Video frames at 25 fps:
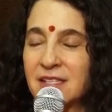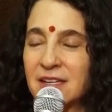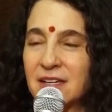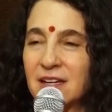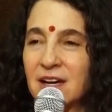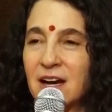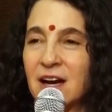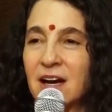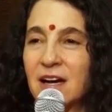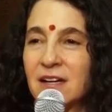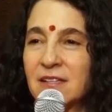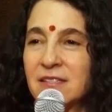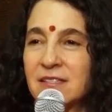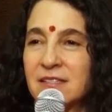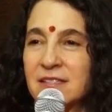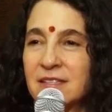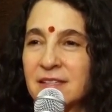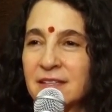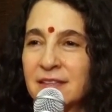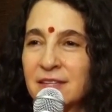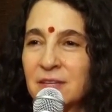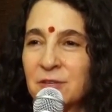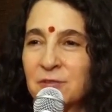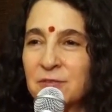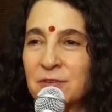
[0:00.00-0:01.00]
a
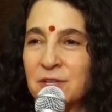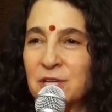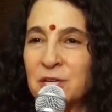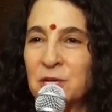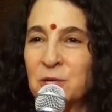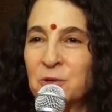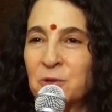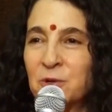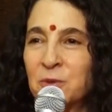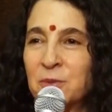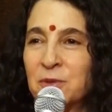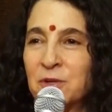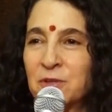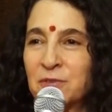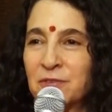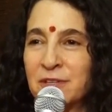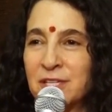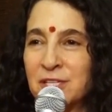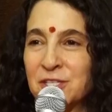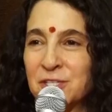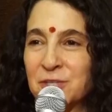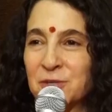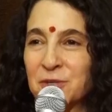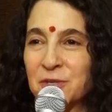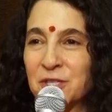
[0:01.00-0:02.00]
constantly renewable
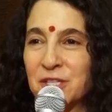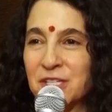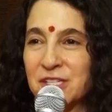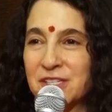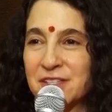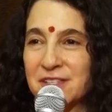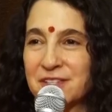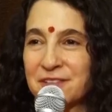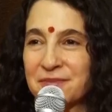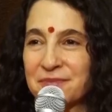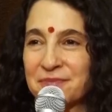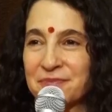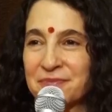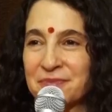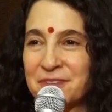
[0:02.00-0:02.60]
resource.